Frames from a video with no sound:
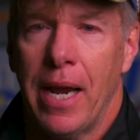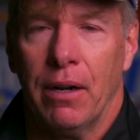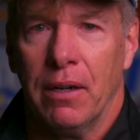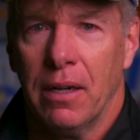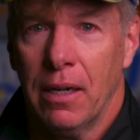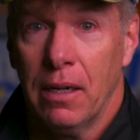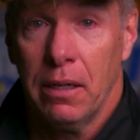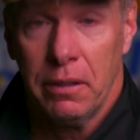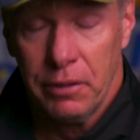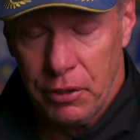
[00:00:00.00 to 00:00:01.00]
matter.
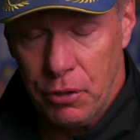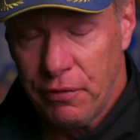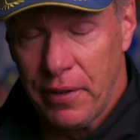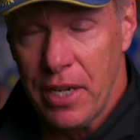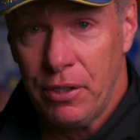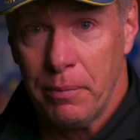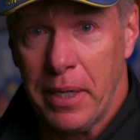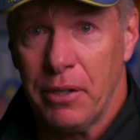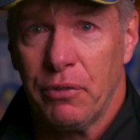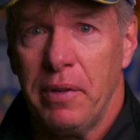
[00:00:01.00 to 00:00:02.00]
You face your
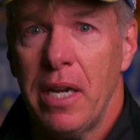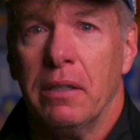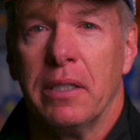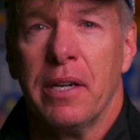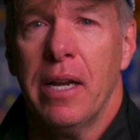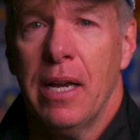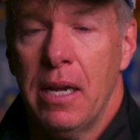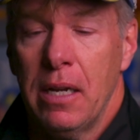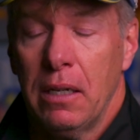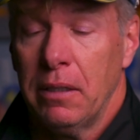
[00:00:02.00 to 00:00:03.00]
biggest fears.
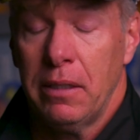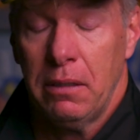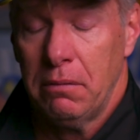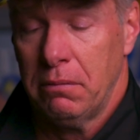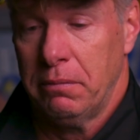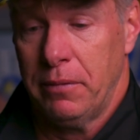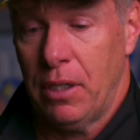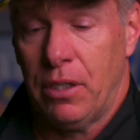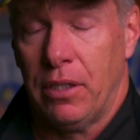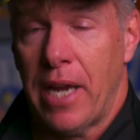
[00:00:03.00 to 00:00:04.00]

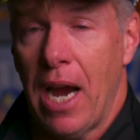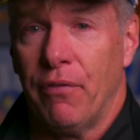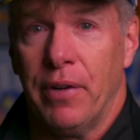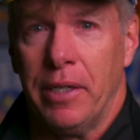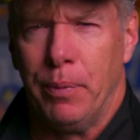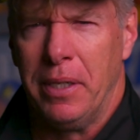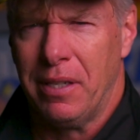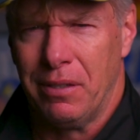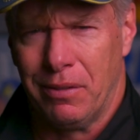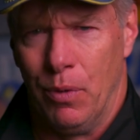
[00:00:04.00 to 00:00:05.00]
It's a sacrifice, but
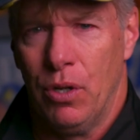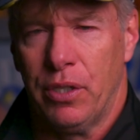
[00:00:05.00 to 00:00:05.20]
it's a small